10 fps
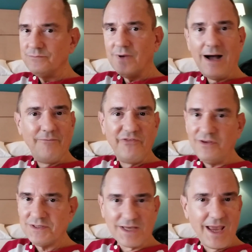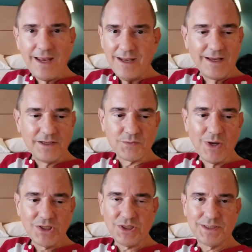obfuscating as
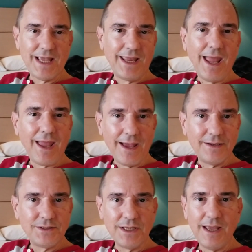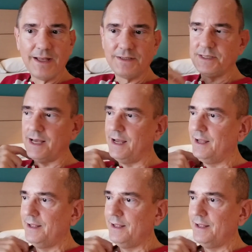much as they can to get uh,